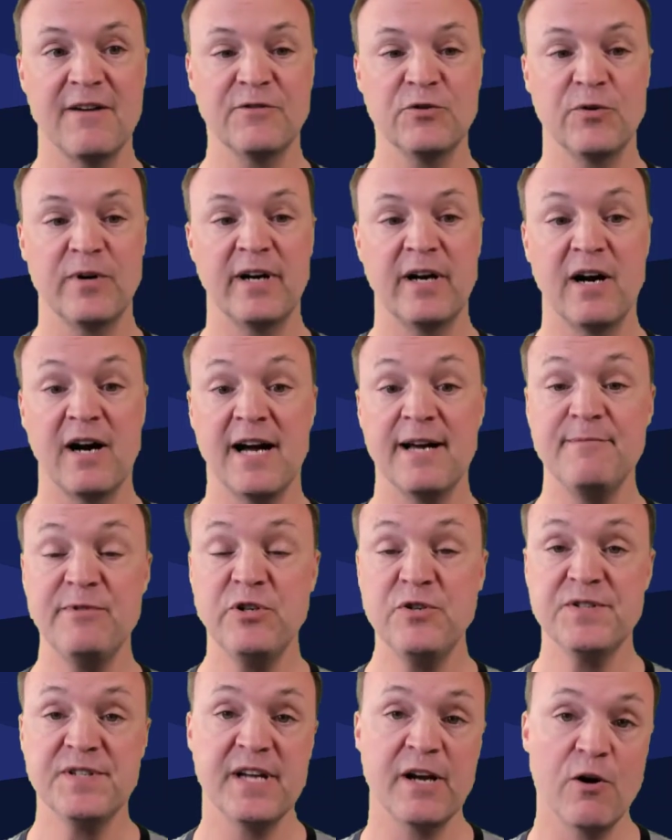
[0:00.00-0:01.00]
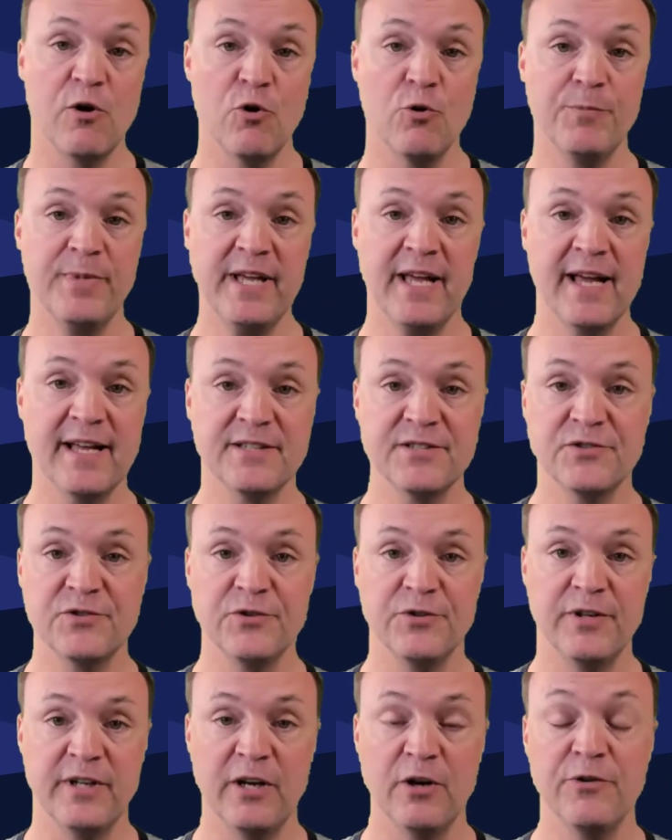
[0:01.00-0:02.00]
software. I'm I'm using OBS
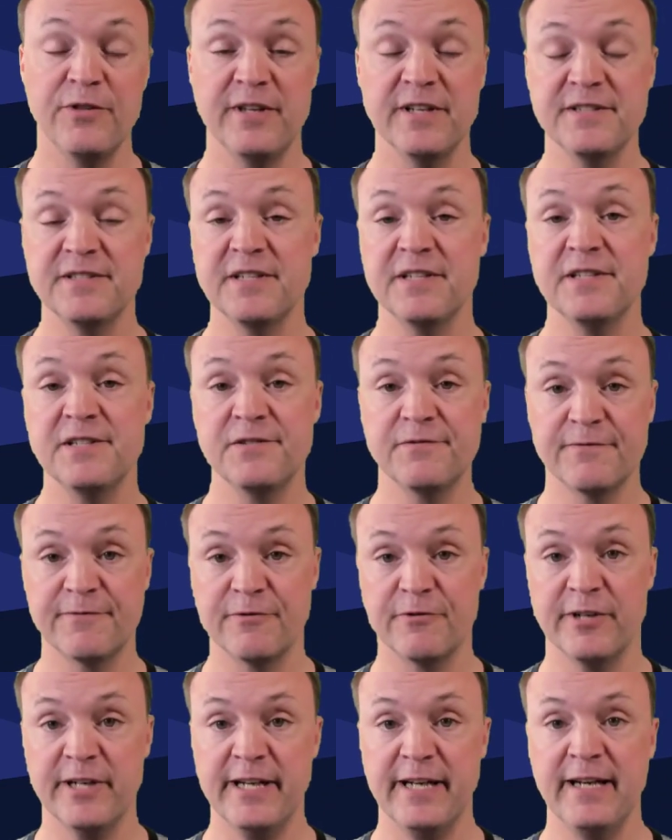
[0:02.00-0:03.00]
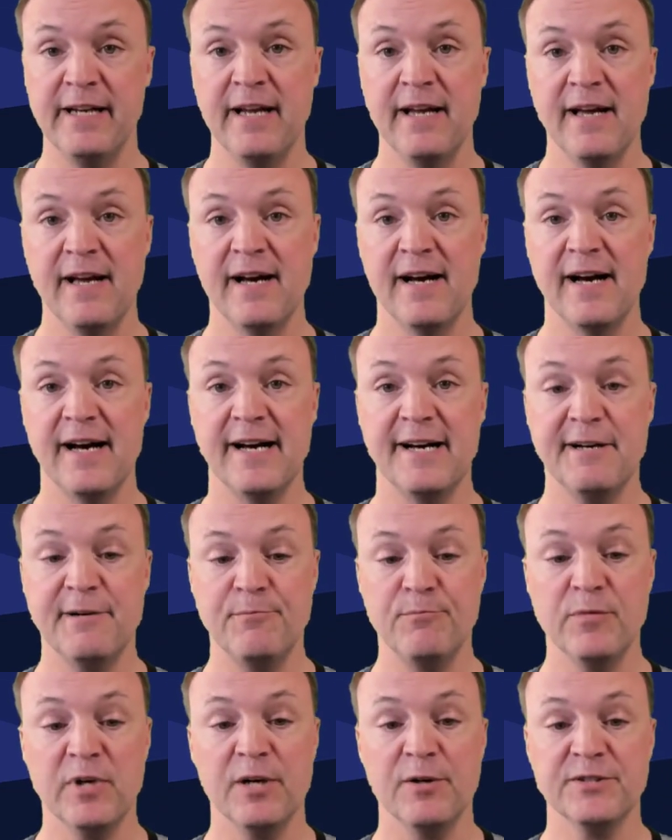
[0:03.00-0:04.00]
Studio. This is free.
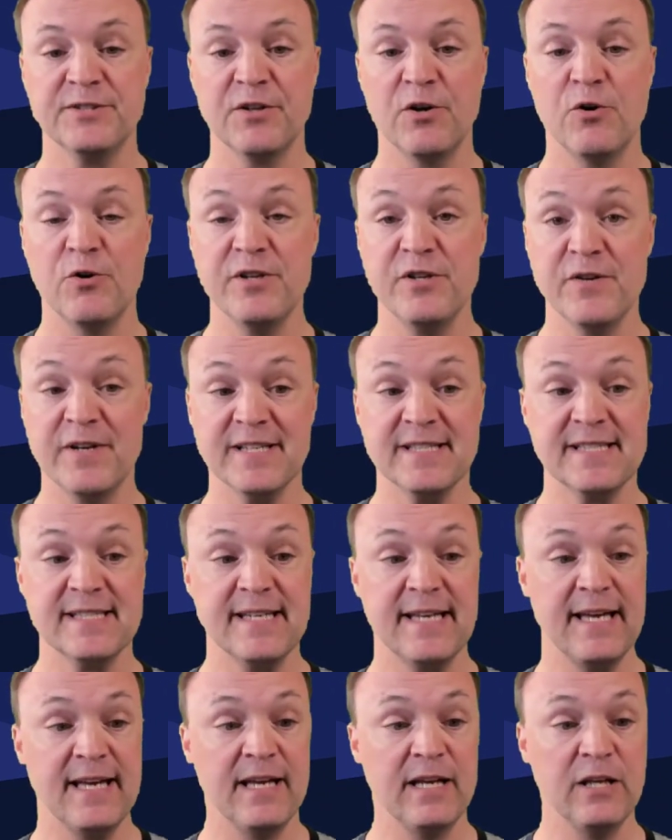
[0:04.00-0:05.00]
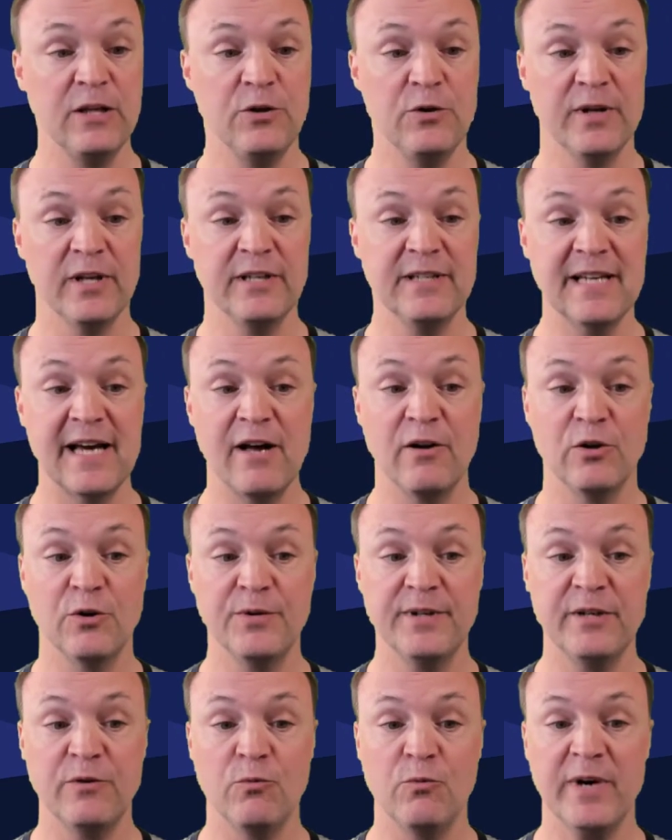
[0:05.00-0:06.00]
Um, so you can see, you can
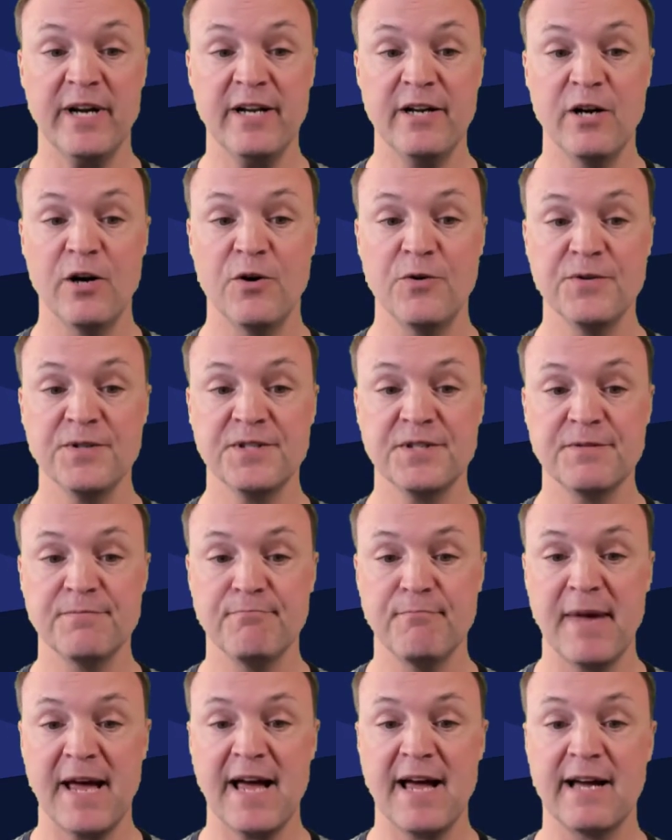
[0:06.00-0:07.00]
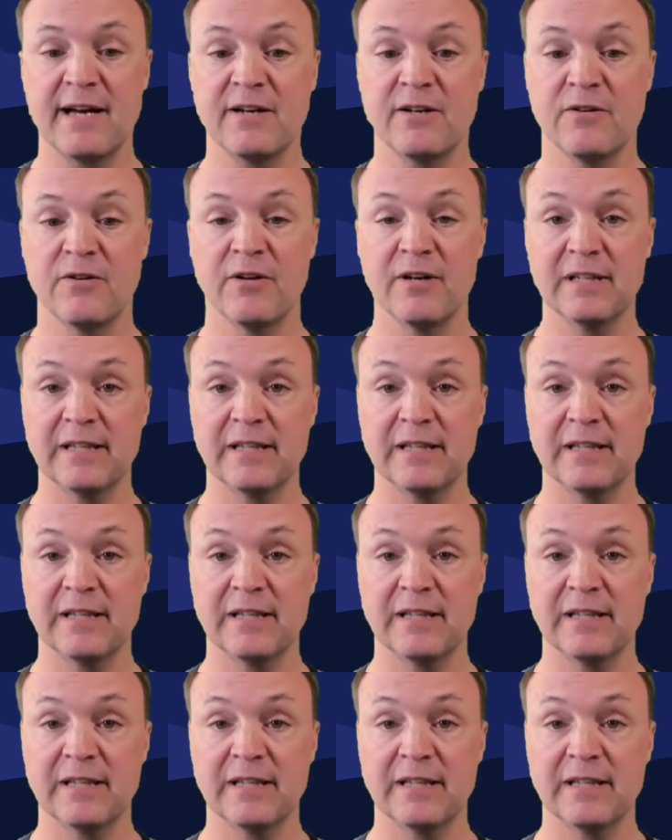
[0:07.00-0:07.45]
download it Windows, Mac,